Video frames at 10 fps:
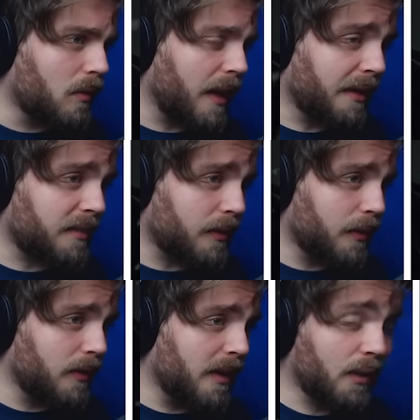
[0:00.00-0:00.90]
That's
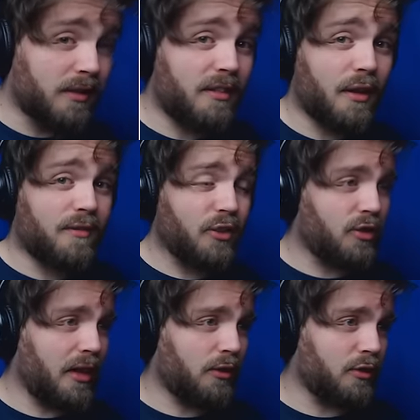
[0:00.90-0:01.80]
good. It'll serve as
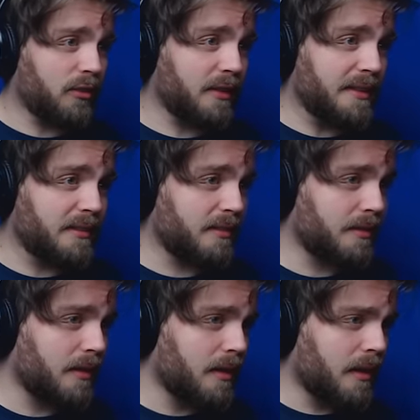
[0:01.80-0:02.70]
shelter at least.